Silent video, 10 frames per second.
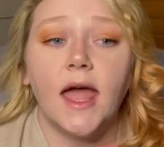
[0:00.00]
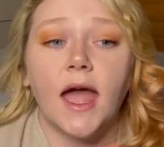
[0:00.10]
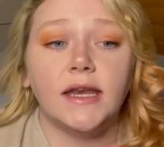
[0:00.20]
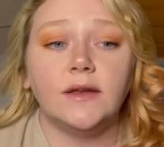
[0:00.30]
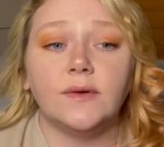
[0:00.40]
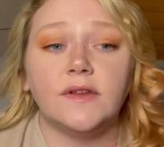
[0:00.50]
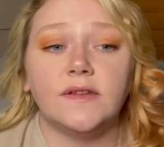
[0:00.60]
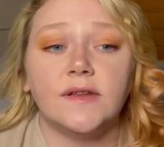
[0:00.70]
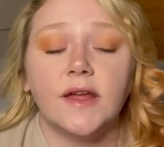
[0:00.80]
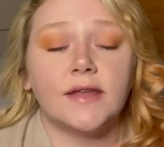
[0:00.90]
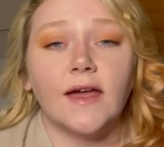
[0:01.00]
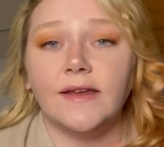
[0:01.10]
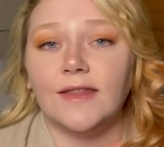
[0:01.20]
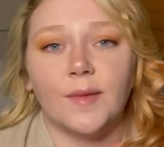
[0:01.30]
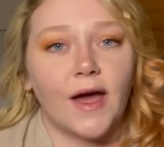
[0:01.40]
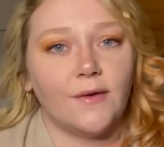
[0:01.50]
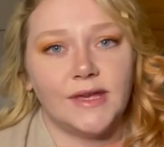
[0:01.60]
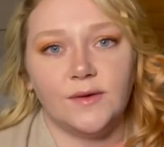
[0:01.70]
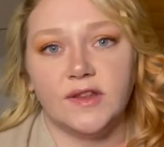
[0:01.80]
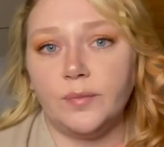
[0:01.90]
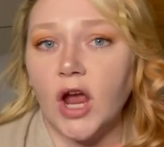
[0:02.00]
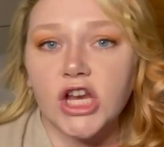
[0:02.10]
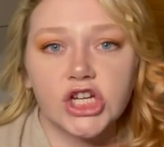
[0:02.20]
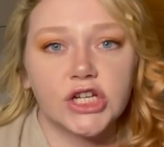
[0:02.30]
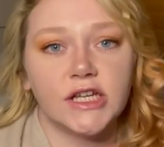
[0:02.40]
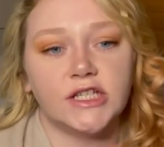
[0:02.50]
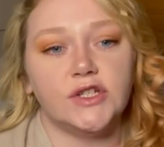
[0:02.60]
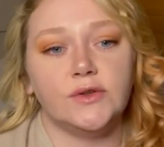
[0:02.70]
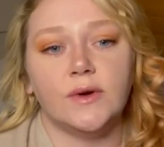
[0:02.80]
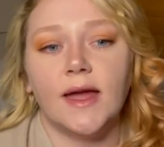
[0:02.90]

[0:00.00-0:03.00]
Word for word: and he was telling them how he was pressured into